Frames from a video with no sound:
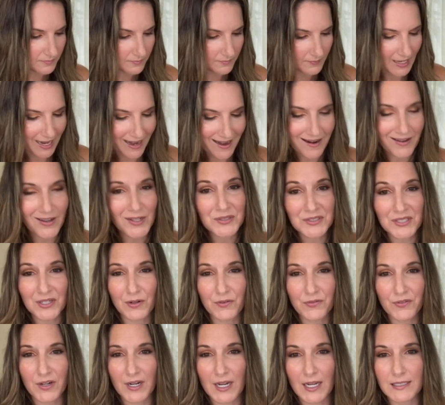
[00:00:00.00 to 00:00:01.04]
I also
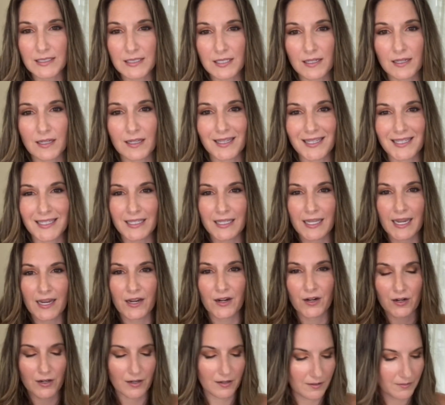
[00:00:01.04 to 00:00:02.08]
forgot to
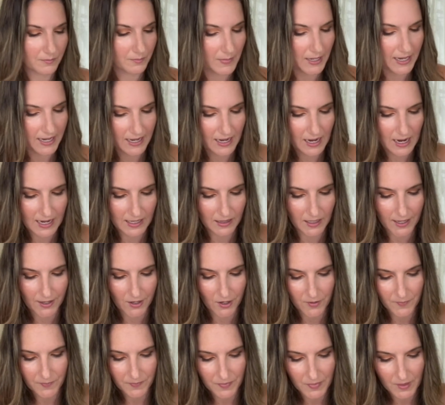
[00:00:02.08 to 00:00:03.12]
layer my
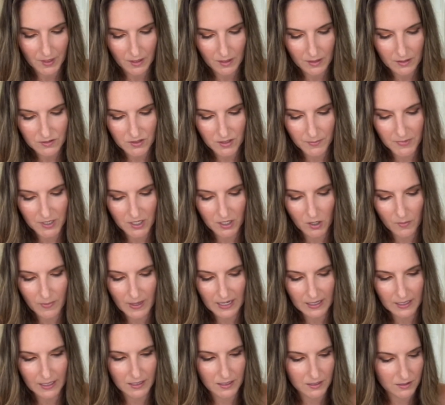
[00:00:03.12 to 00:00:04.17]
highlighter. So I'm going to go
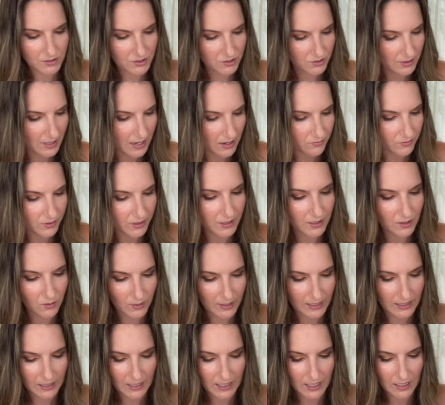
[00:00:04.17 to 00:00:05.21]
back in and do that really
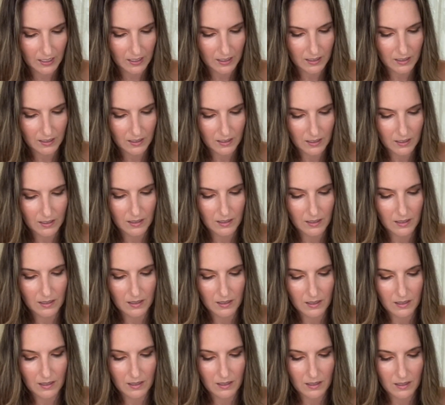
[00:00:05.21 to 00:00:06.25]
quickly
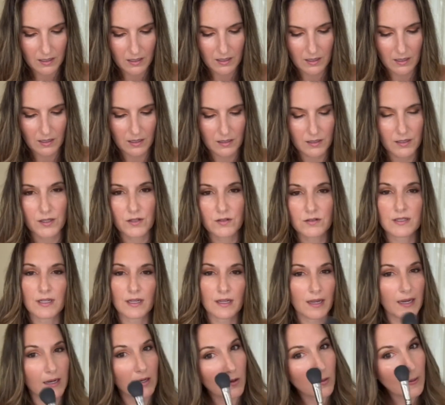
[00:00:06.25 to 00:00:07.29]
using
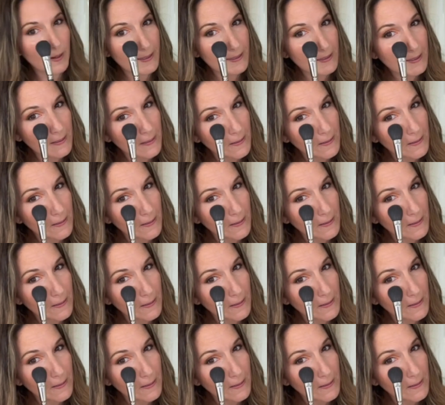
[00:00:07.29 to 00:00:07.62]
a quick,